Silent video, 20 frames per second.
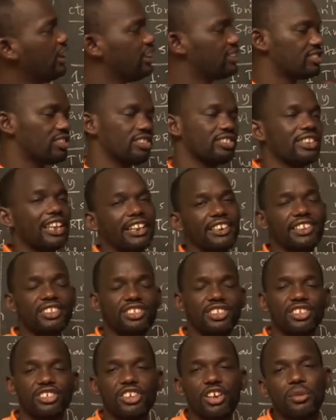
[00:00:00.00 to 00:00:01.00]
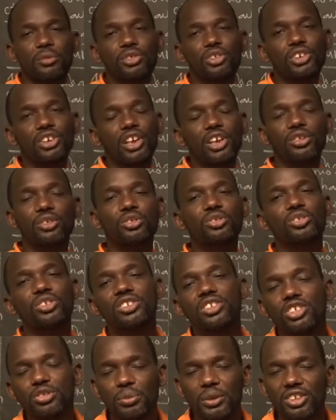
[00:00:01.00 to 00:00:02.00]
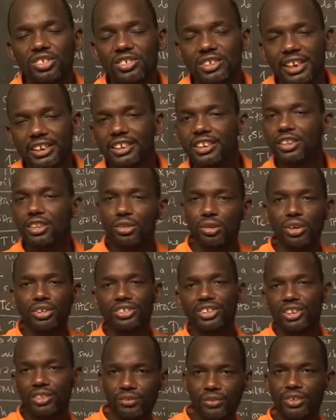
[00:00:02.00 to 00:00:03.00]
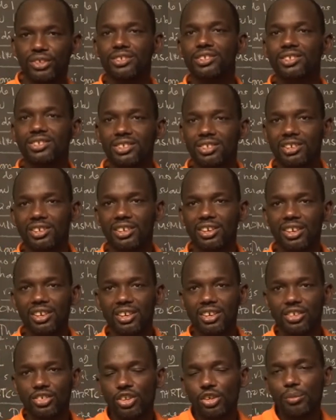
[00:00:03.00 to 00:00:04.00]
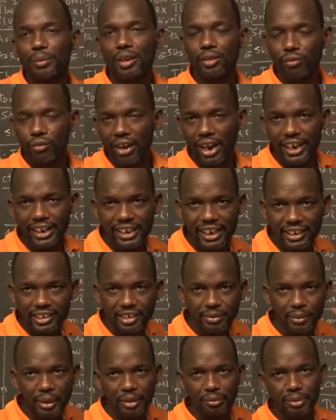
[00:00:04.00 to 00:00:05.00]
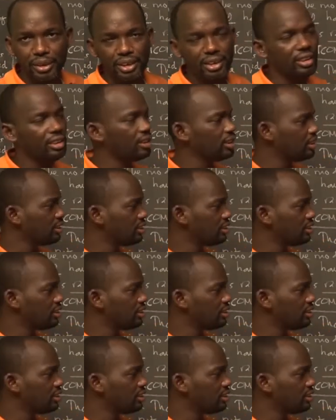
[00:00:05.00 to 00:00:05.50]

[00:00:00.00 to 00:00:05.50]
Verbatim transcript: it's studied in chemistry and also it is being studied not in physics. So you might find that it may be